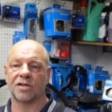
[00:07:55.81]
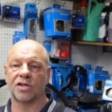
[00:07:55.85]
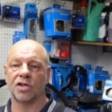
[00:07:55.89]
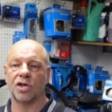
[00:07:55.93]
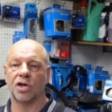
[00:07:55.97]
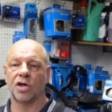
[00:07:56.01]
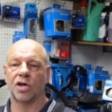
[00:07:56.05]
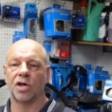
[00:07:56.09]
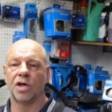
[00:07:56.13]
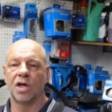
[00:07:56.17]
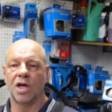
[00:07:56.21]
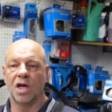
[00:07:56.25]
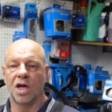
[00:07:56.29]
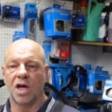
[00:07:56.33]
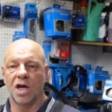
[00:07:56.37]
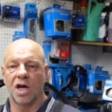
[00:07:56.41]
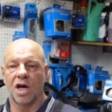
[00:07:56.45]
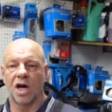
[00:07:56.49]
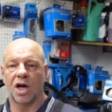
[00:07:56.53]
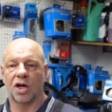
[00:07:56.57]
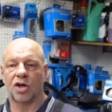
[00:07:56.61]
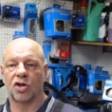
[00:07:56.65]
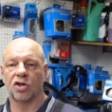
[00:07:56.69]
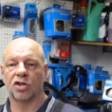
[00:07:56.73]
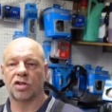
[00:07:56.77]
So
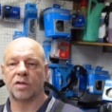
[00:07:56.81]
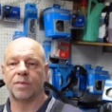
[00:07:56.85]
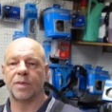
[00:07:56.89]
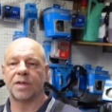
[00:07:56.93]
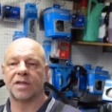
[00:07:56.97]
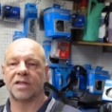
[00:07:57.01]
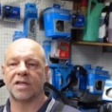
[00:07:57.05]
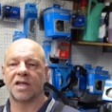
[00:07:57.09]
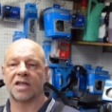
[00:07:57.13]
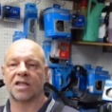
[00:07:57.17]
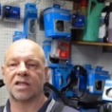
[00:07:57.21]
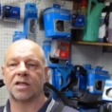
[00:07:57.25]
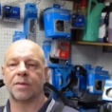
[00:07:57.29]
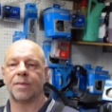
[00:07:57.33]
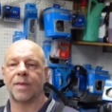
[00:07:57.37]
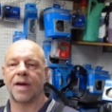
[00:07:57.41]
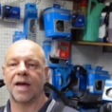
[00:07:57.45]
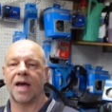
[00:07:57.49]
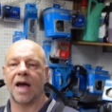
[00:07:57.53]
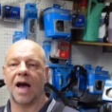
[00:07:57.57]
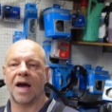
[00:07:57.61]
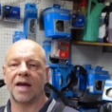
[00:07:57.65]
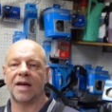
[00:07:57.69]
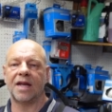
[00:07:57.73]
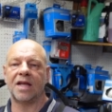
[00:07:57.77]
a customer says to
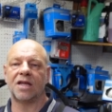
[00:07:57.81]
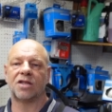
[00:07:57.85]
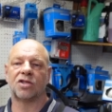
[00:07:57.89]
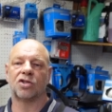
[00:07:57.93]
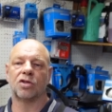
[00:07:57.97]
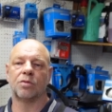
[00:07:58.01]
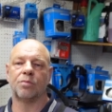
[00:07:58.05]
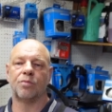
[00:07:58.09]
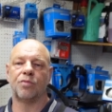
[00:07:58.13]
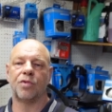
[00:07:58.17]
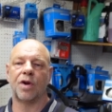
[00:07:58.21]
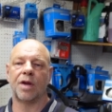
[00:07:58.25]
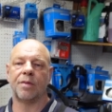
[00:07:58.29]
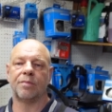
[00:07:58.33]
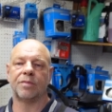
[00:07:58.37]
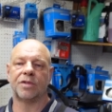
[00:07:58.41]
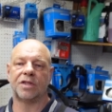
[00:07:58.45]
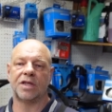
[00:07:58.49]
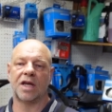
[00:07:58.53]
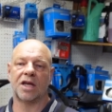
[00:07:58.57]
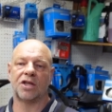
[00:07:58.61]
me, I need some rims.